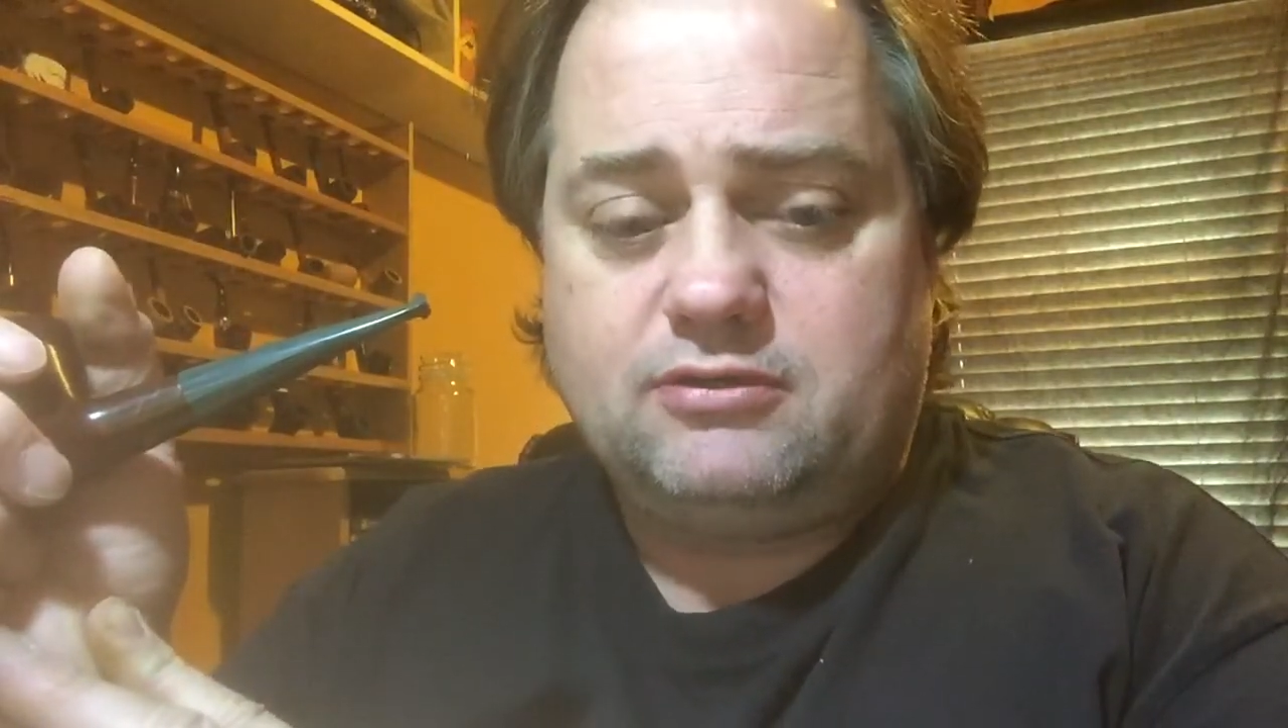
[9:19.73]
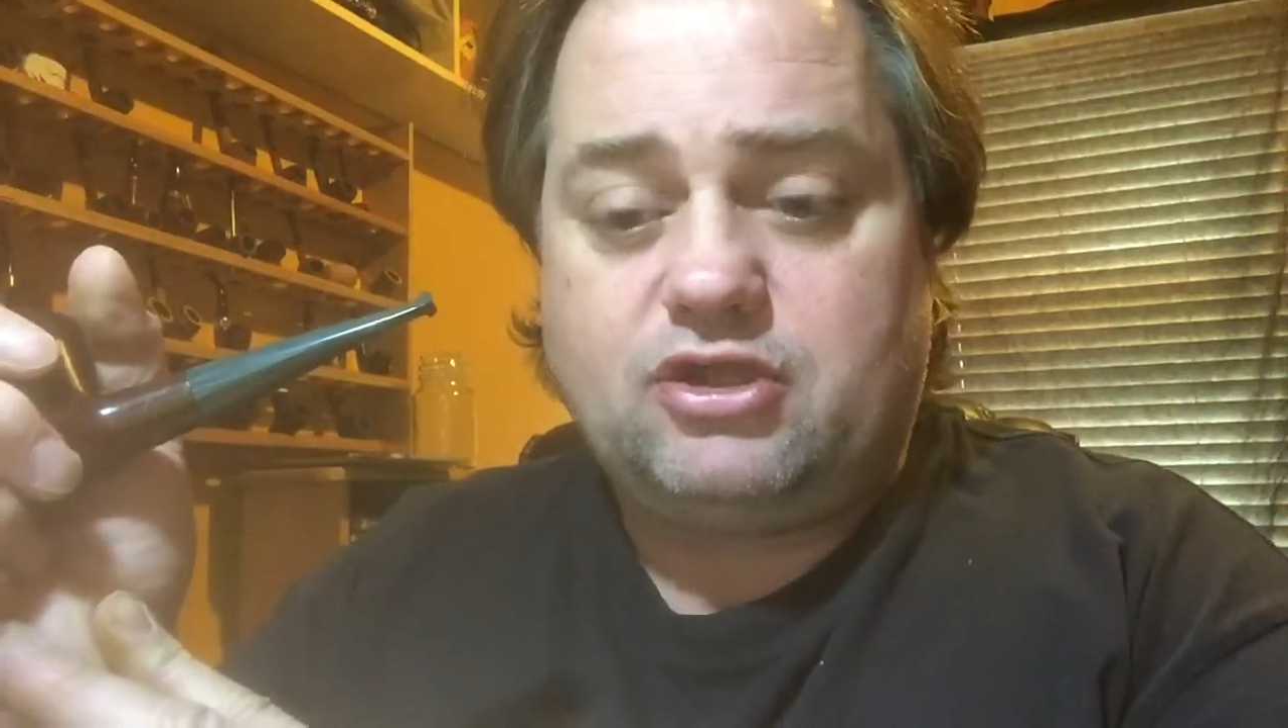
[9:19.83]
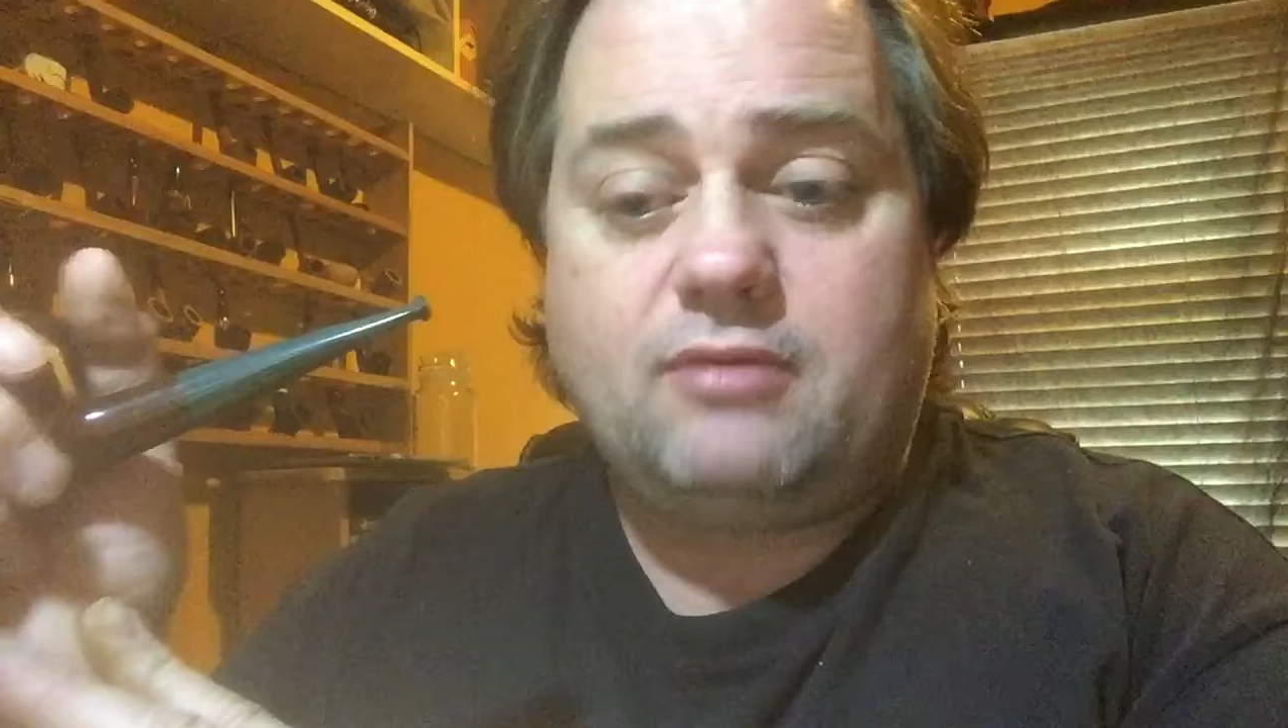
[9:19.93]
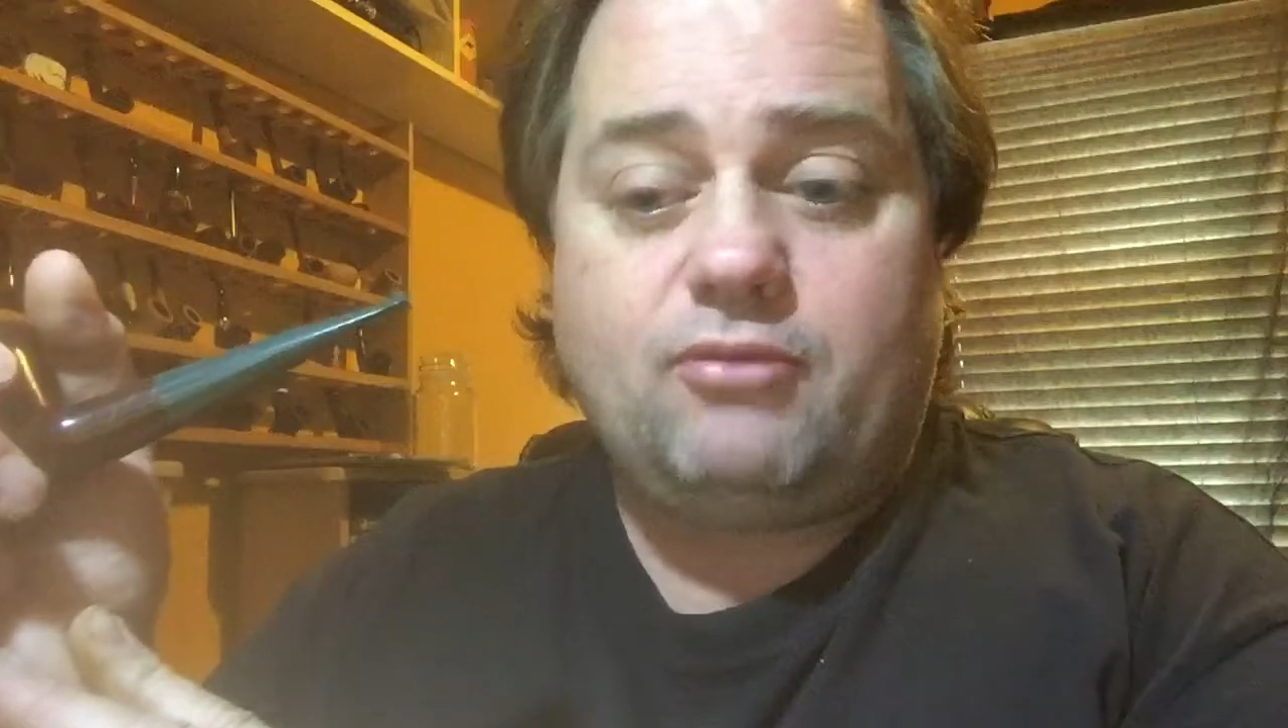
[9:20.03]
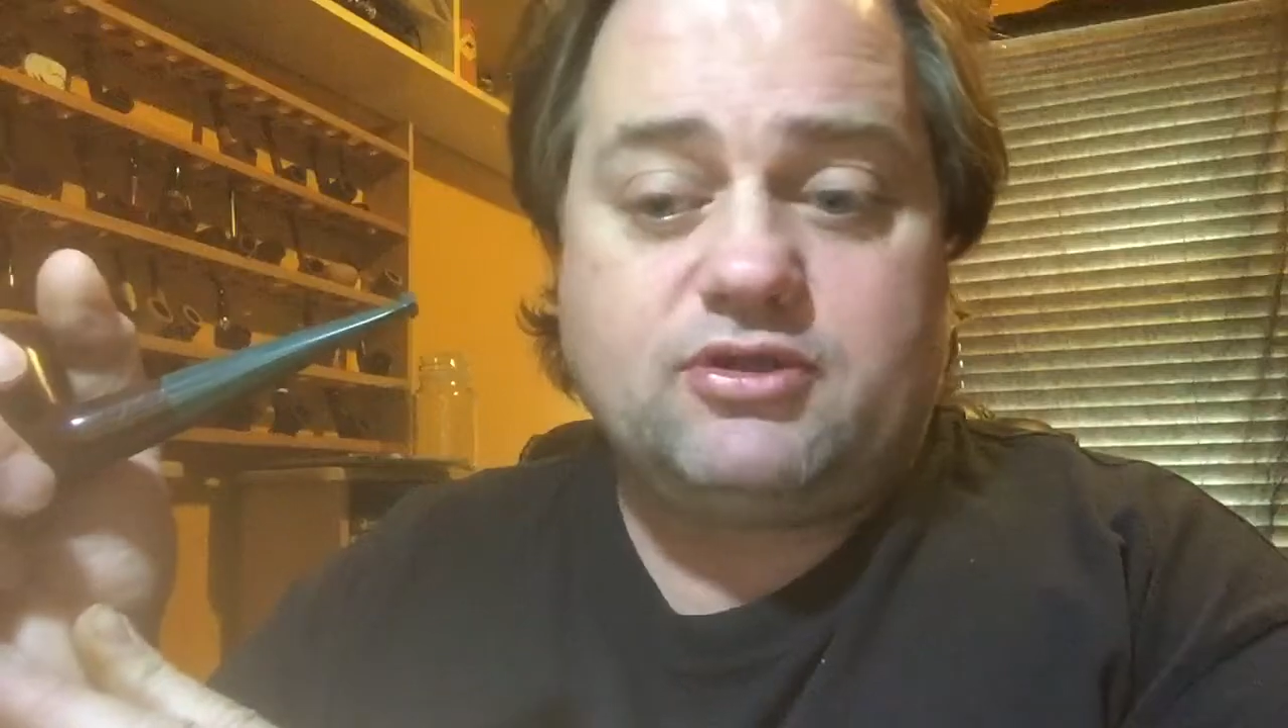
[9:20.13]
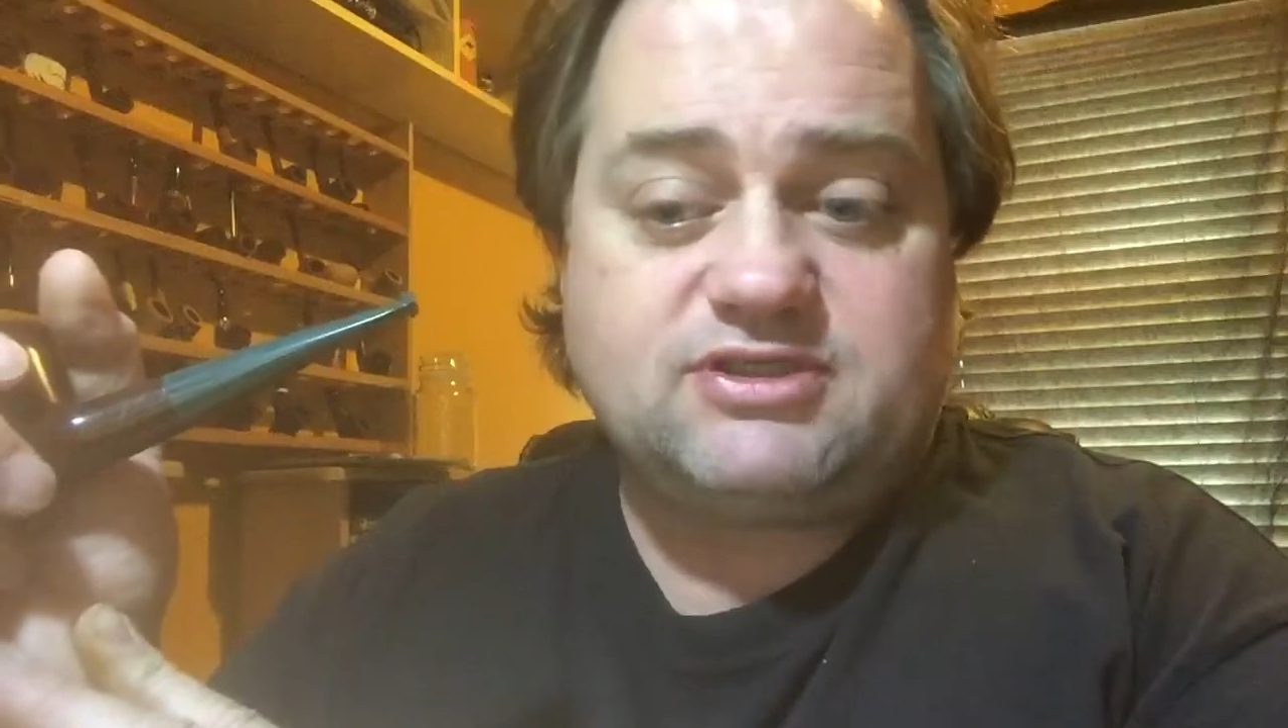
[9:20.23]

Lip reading: Don't mind